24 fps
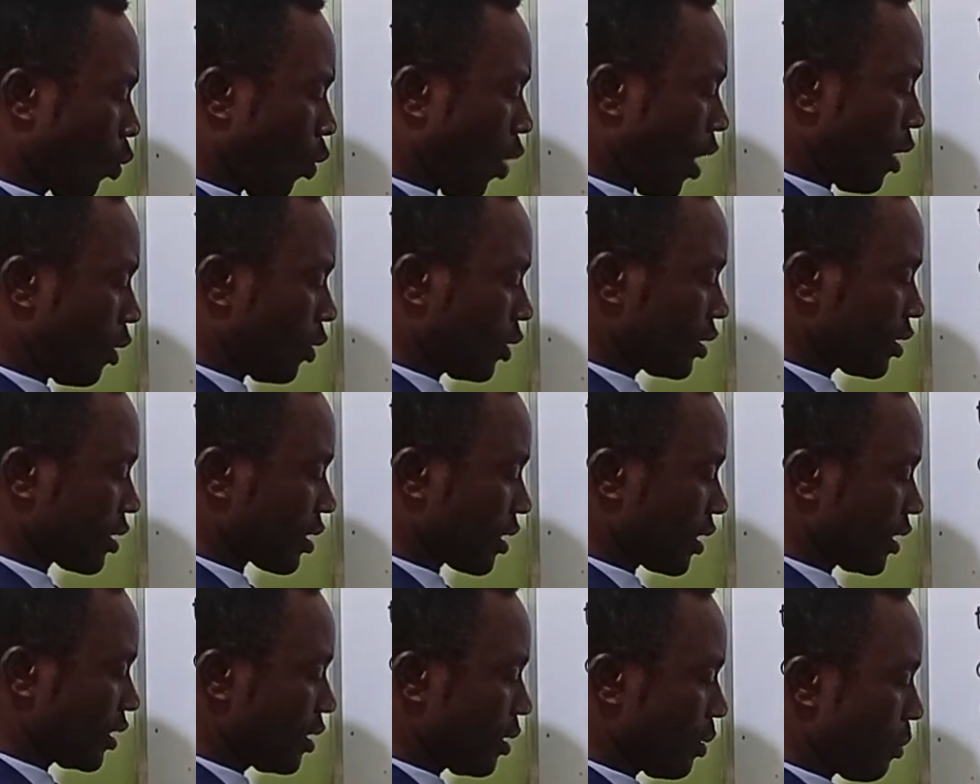
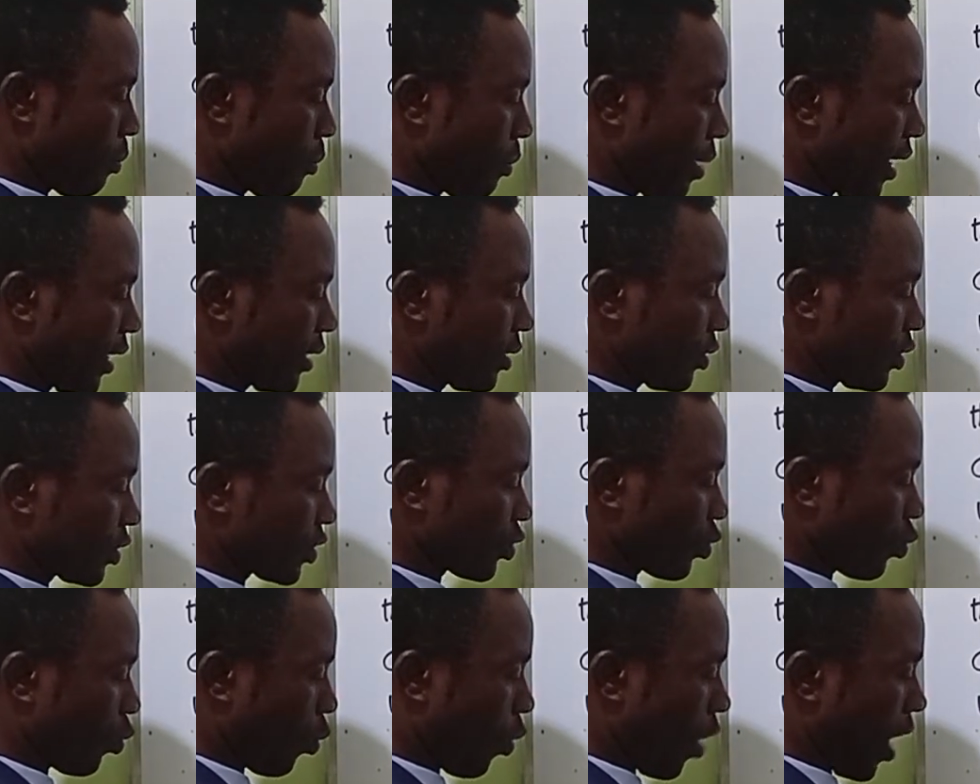100
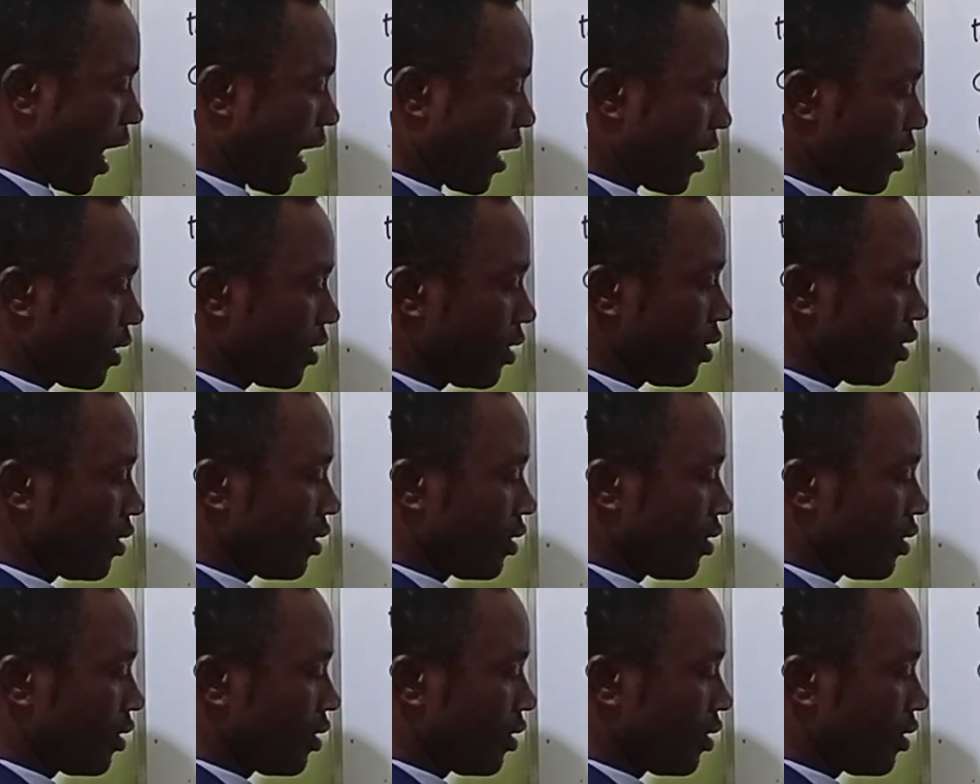minus y.